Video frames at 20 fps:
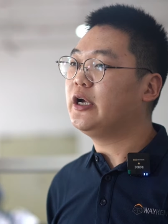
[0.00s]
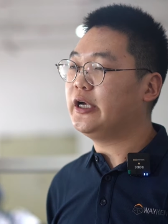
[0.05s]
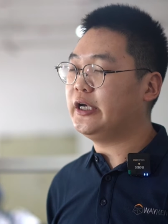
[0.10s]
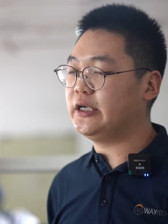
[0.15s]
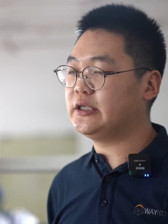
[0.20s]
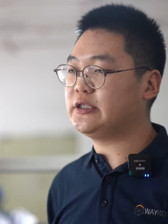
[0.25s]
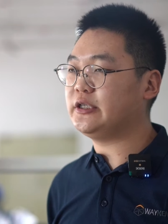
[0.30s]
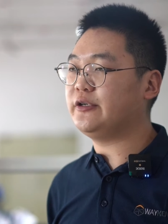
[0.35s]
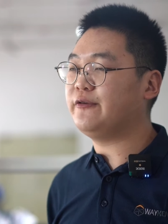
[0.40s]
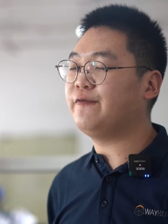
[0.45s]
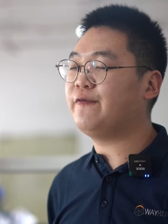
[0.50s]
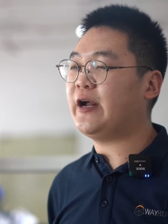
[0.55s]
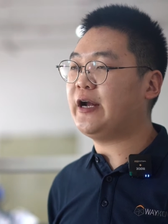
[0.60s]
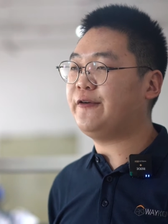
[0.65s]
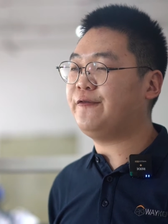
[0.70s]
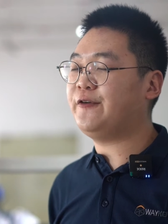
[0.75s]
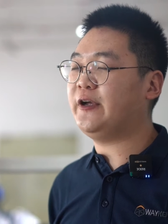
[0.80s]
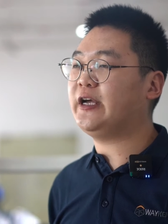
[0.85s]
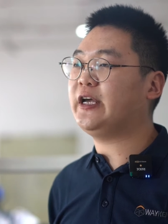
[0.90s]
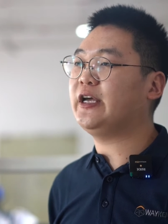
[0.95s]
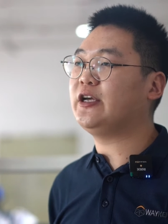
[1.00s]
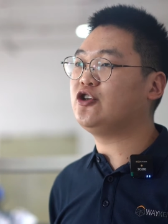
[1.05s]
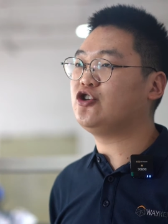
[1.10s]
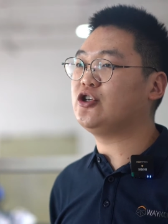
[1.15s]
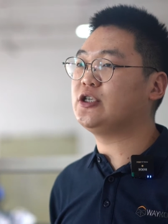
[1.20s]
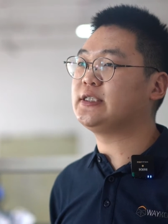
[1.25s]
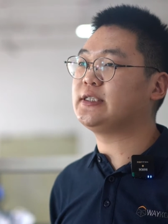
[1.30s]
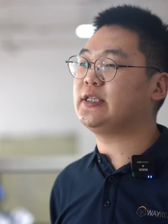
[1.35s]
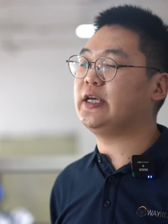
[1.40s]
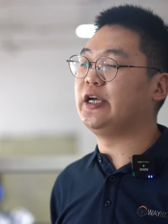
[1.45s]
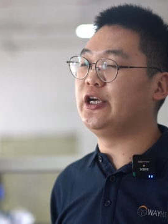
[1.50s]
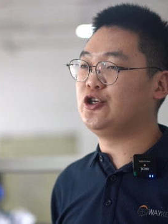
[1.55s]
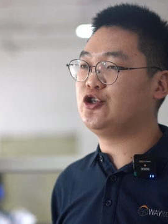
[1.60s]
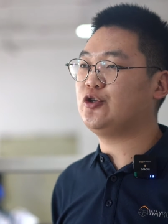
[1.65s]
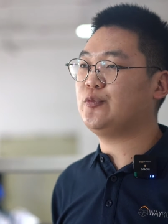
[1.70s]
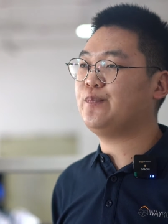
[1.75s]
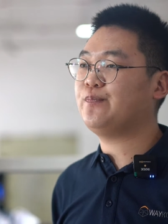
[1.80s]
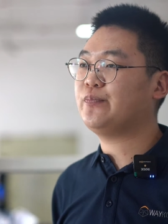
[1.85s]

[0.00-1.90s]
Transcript: is in verification stage?